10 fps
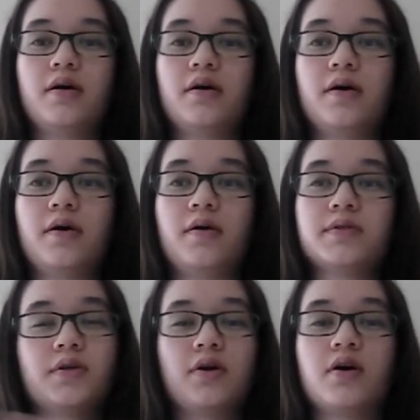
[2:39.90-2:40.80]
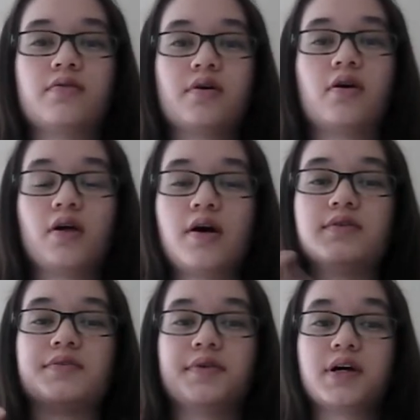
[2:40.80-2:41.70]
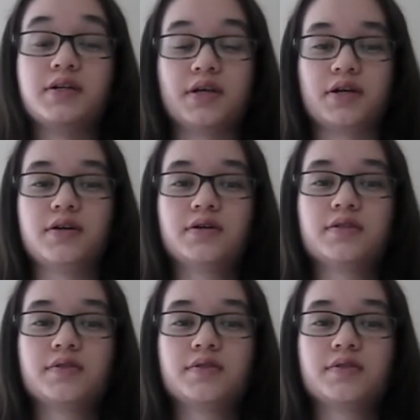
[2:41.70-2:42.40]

Um, so they all have different criteria.